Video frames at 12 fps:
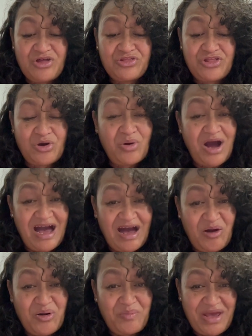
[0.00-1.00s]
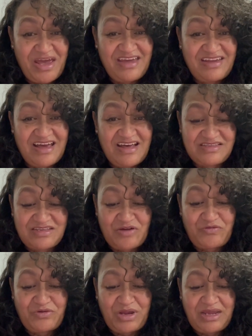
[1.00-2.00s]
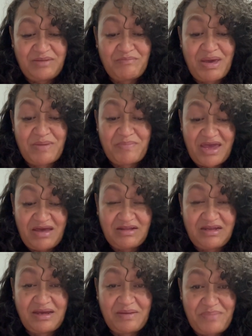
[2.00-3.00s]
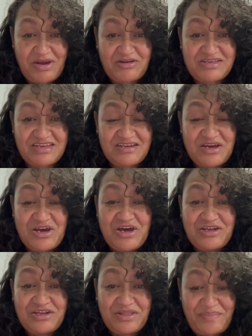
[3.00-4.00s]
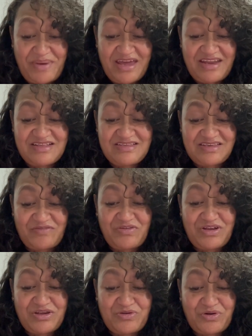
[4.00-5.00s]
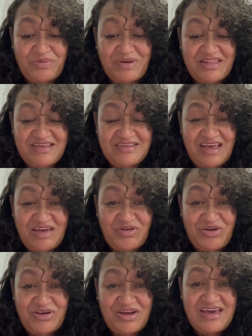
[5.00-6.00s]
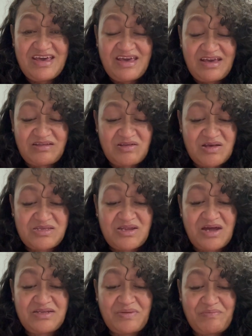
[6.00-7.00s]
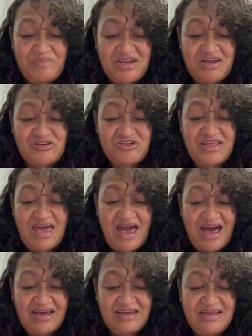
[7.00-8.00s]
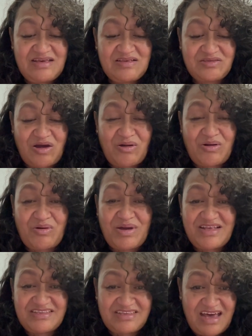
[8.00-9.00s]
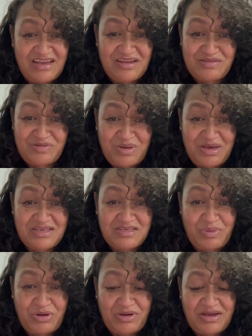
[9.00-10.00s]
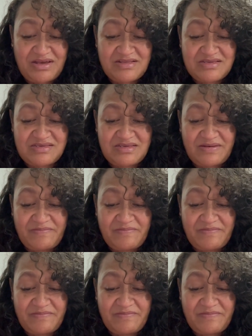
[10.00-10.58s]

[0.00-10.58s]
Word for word: Though our pain and suffering may pale in comparison to the pain and suffering endured by the Savior, it does not diminish the agony, sorrow, and sadness we experience.